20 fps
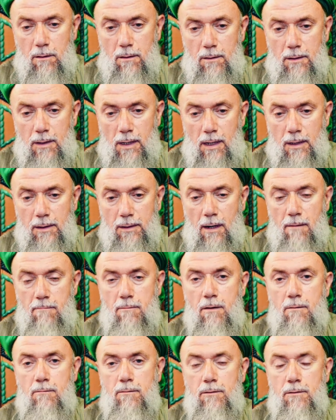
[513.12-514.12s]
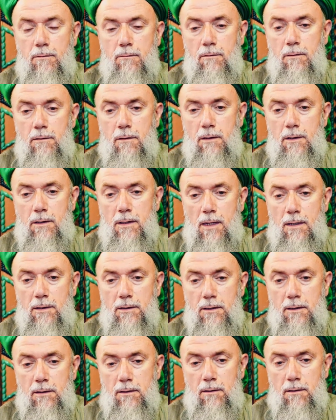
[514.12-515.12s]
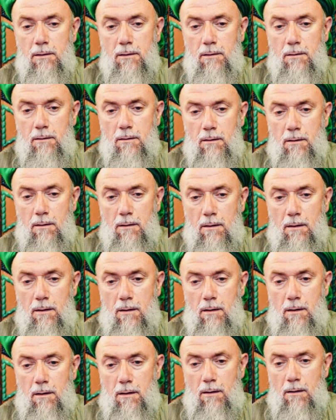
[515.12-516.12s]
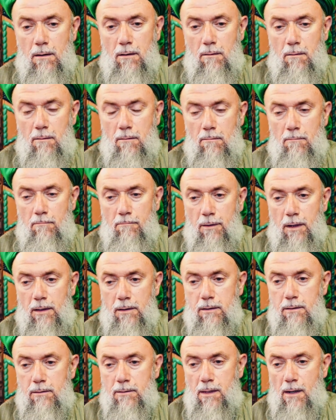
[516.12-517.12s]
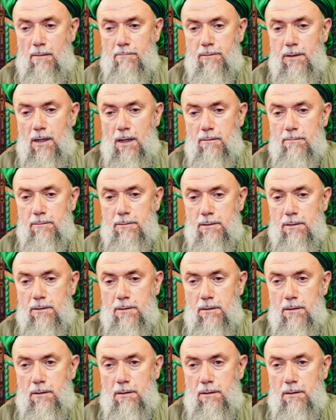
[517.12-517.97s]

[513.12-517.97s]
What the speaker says: they are coming with good intention, but sometimes